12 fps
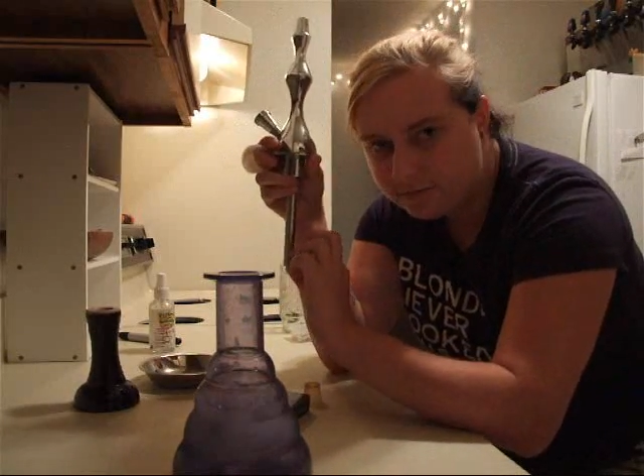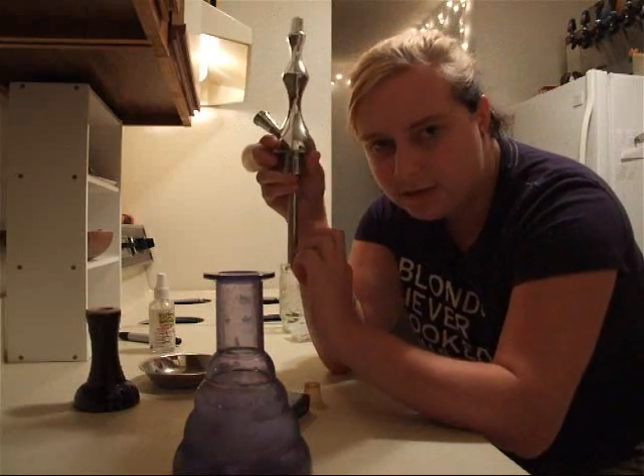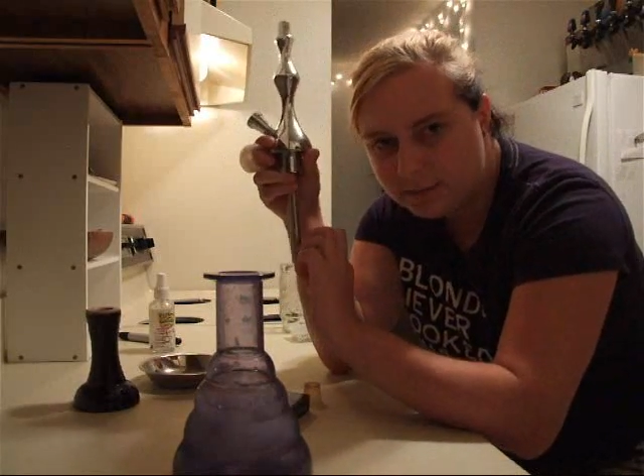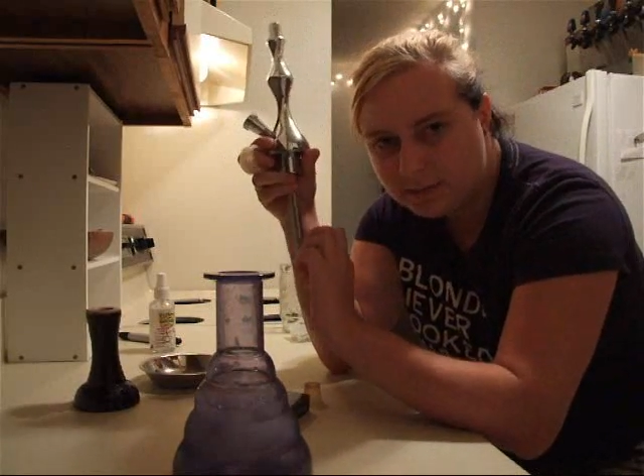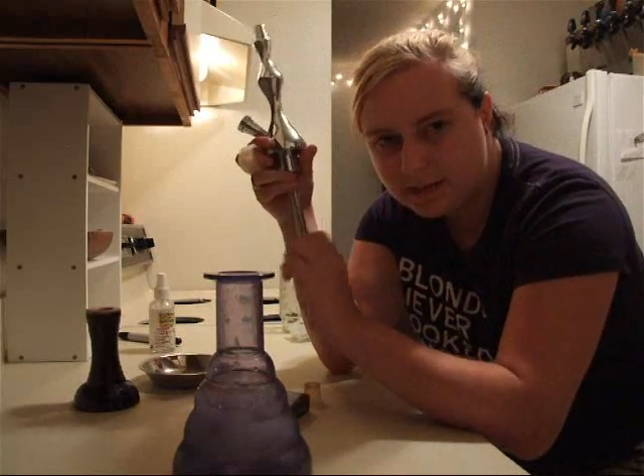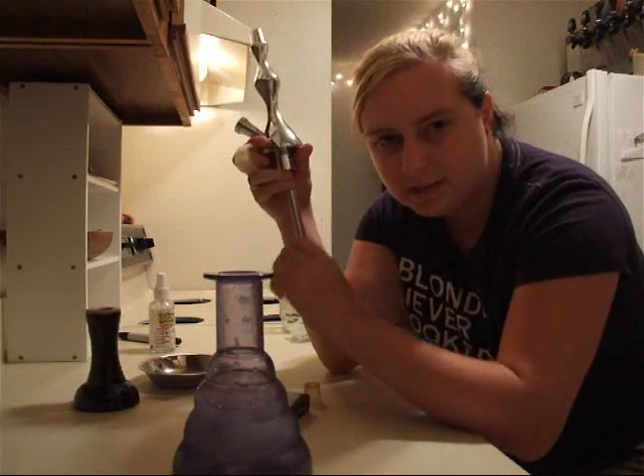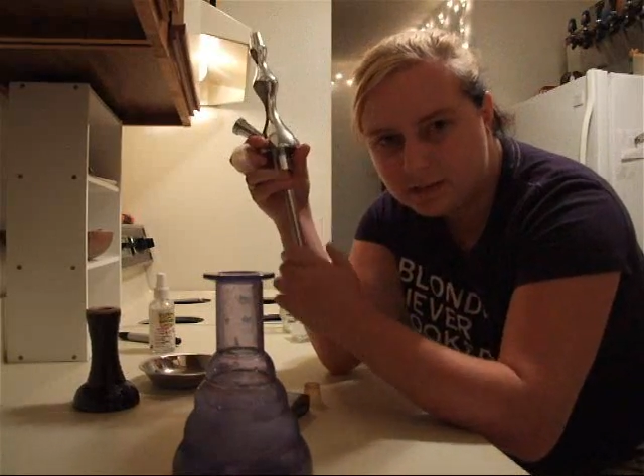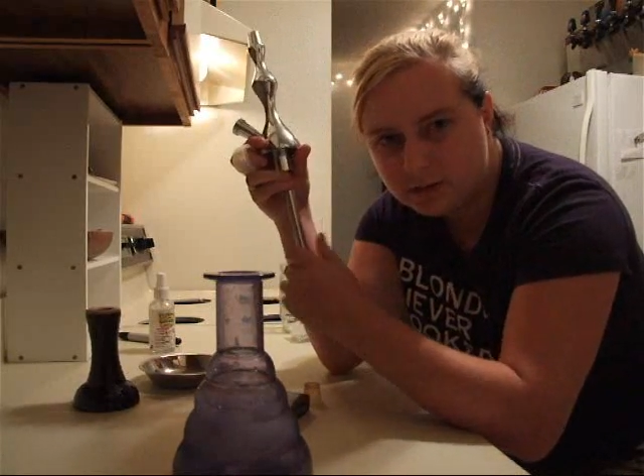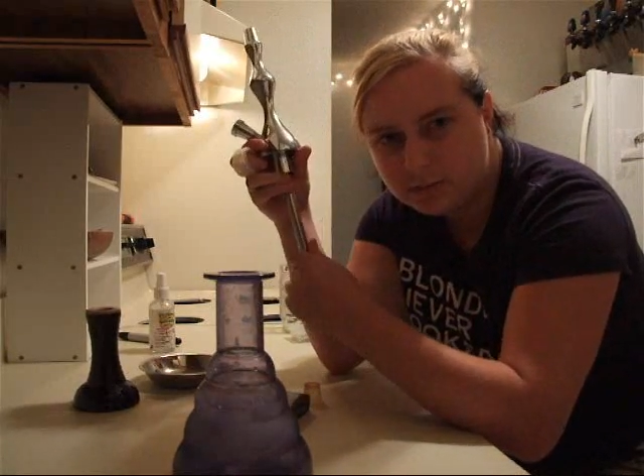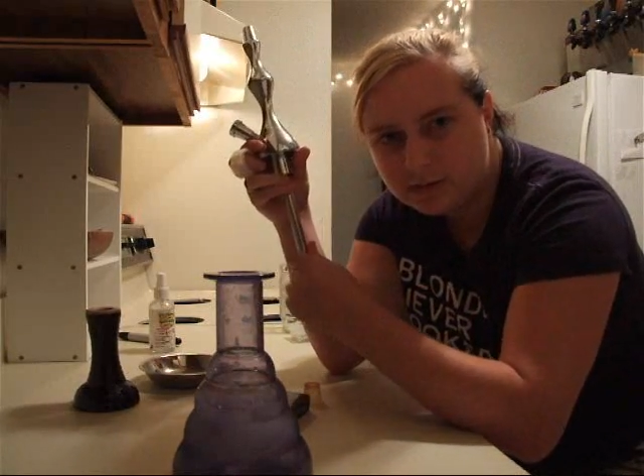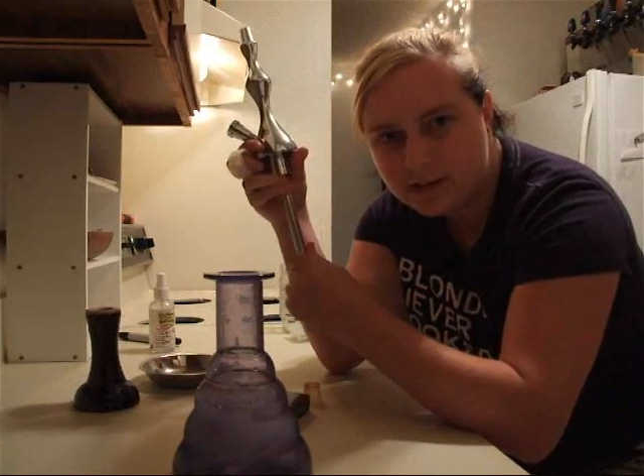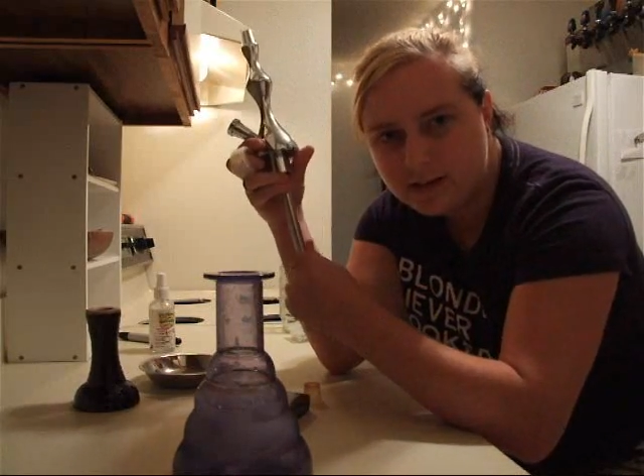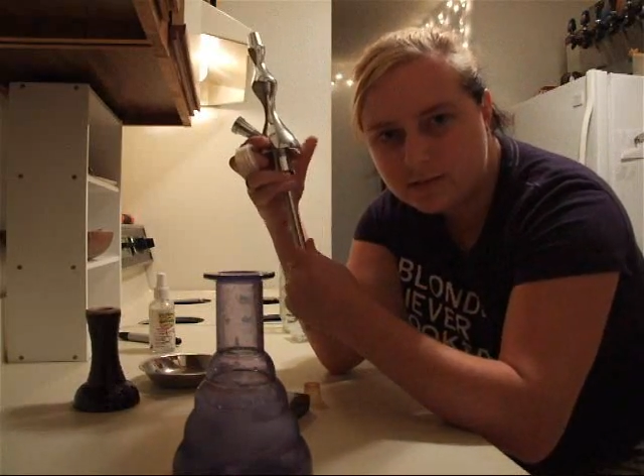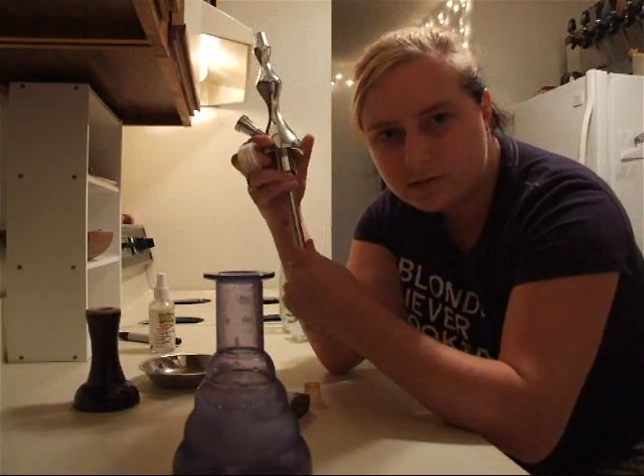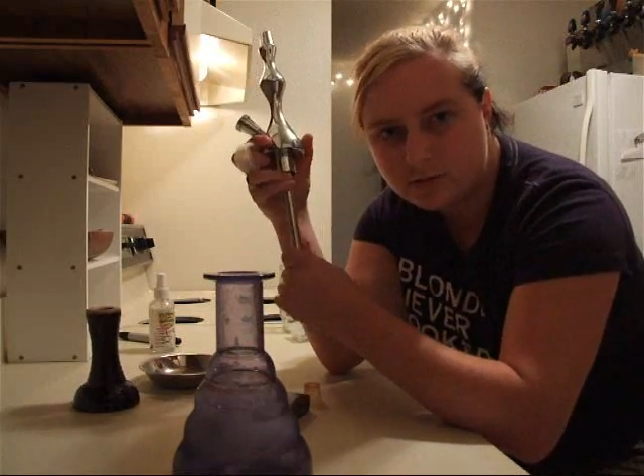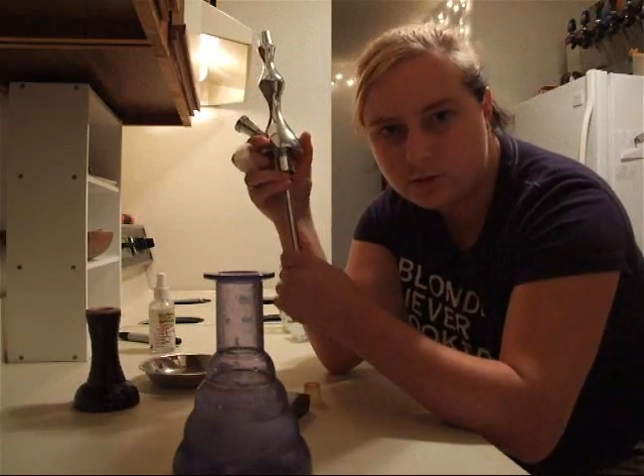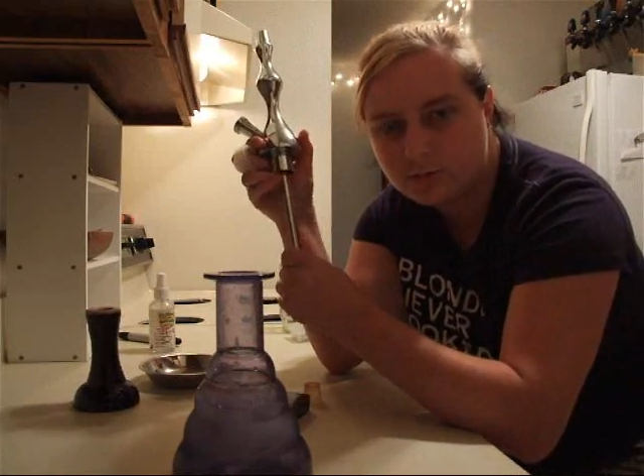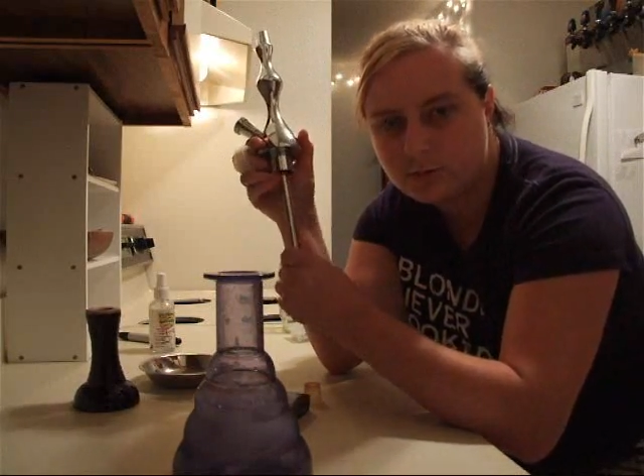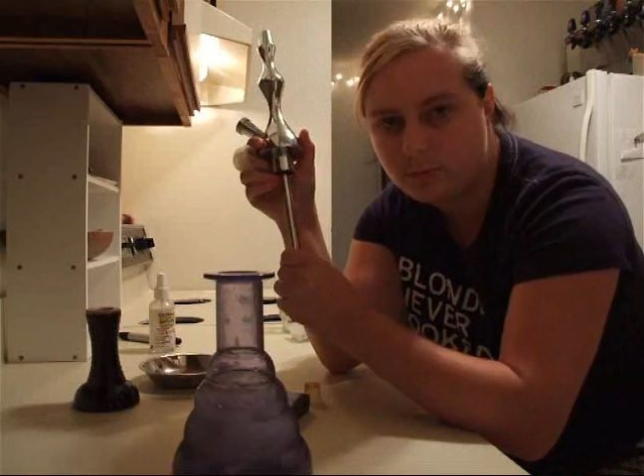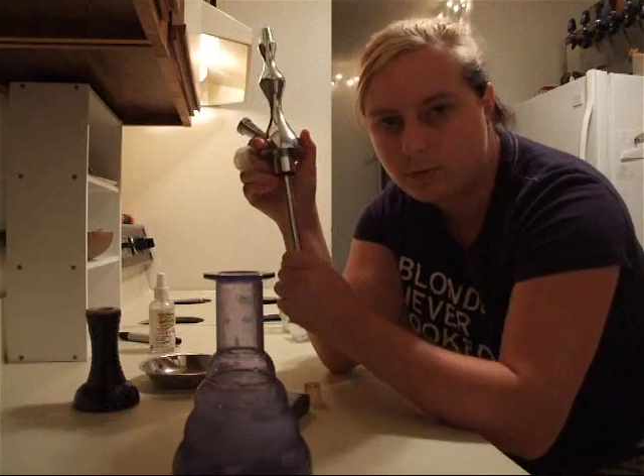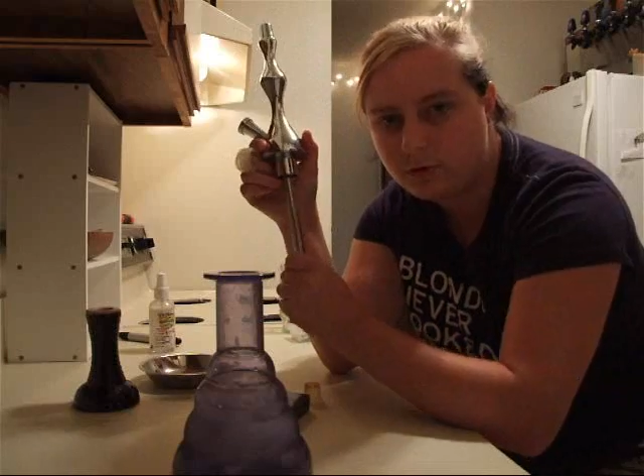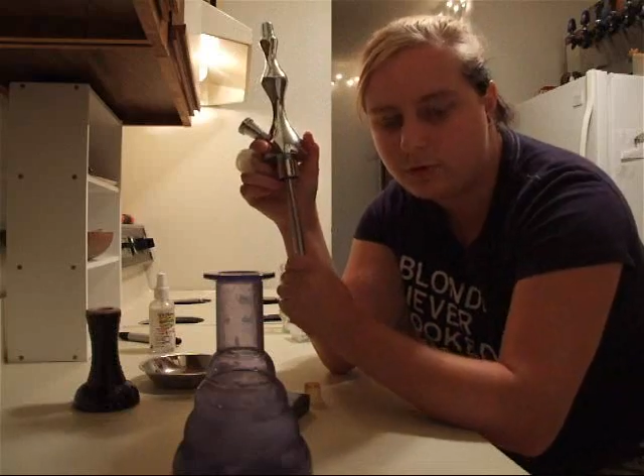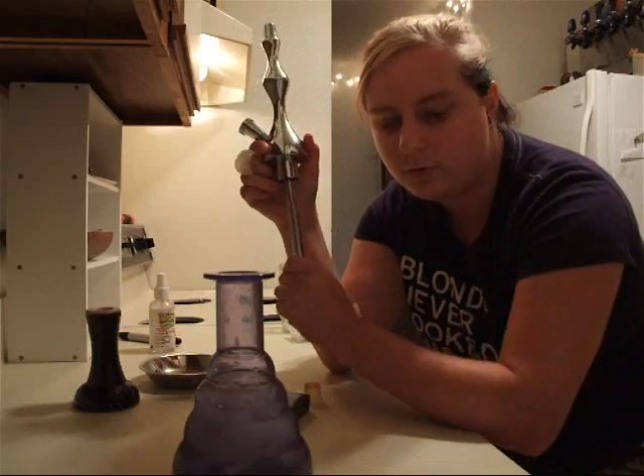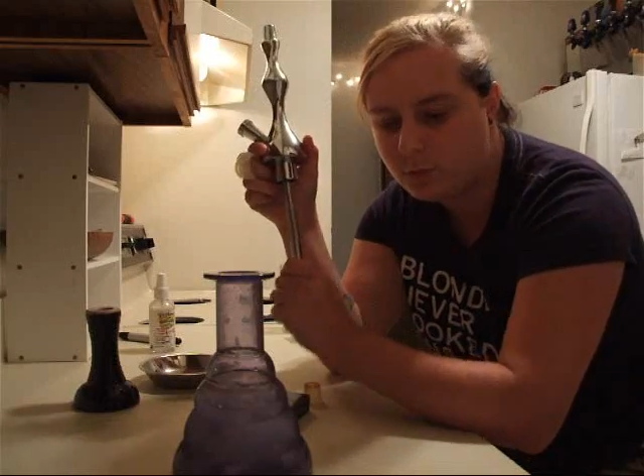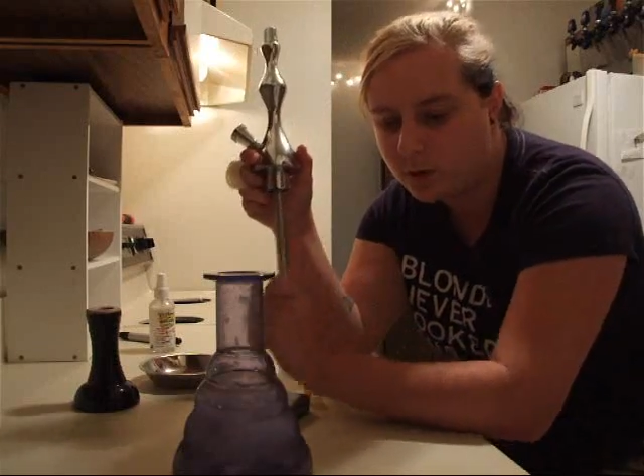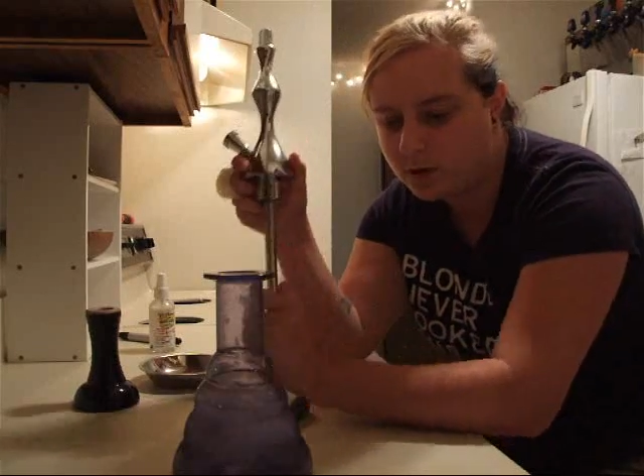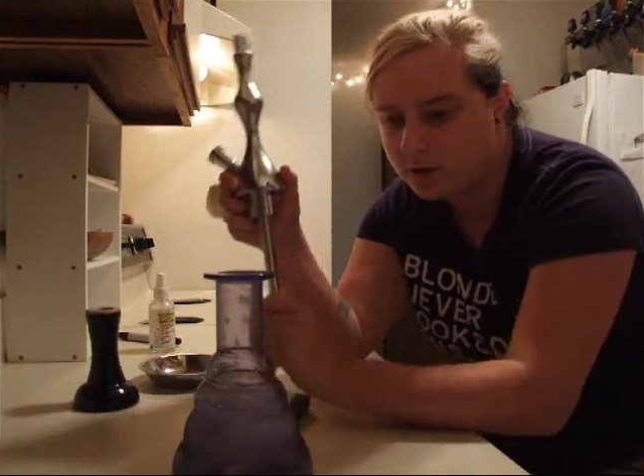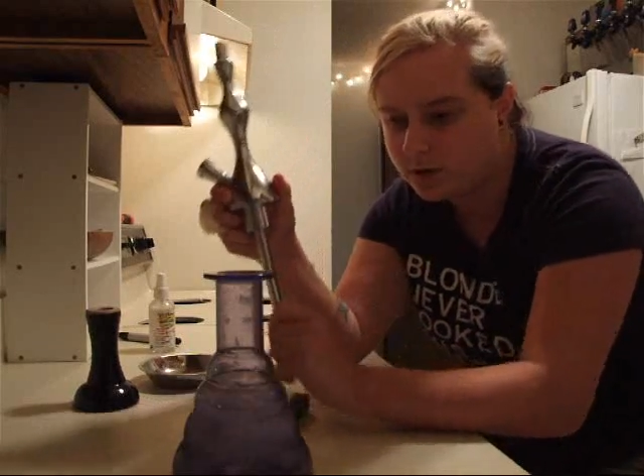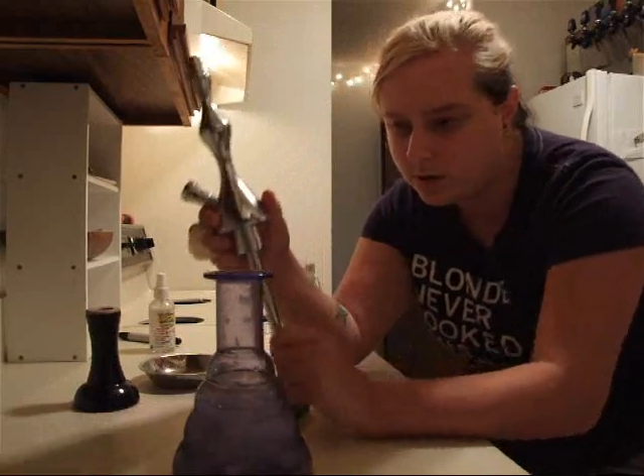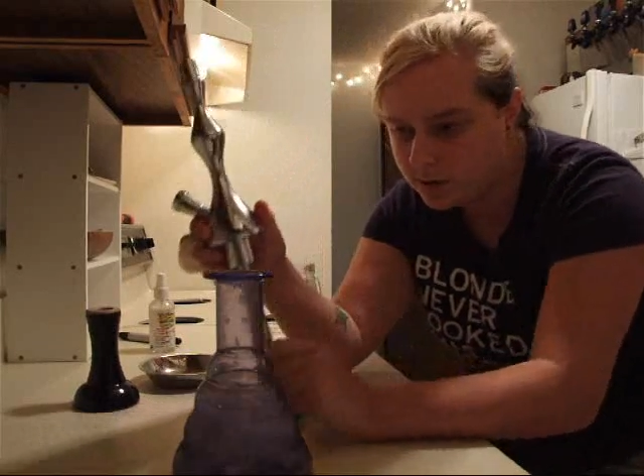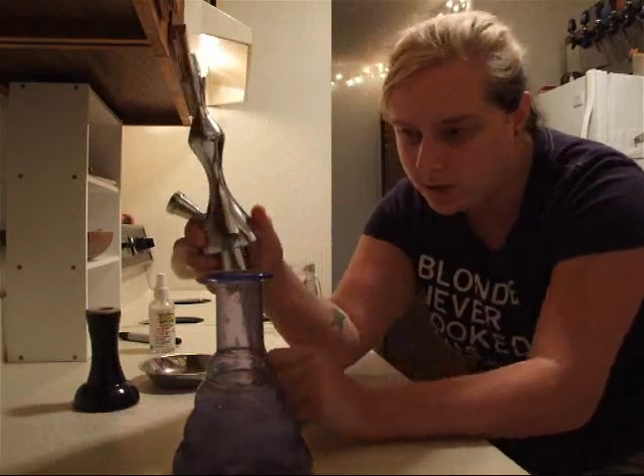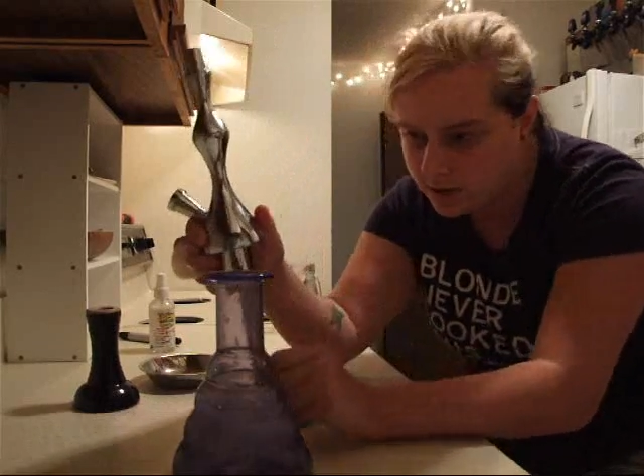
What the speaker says: maybe a little bit less or a little bit more underwater.